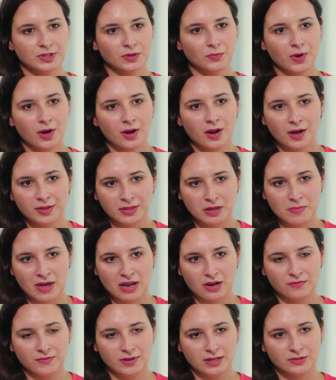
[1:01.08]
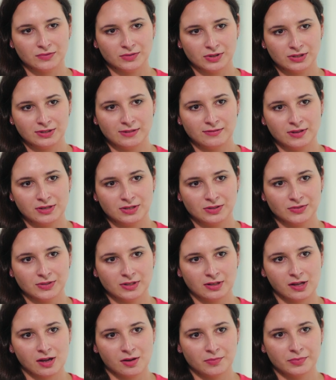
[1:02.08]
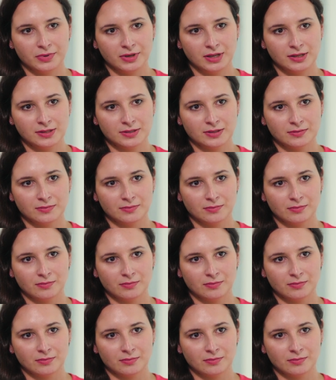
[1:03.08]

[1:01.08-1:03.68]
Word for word: so what are the benefits for individuals and companies?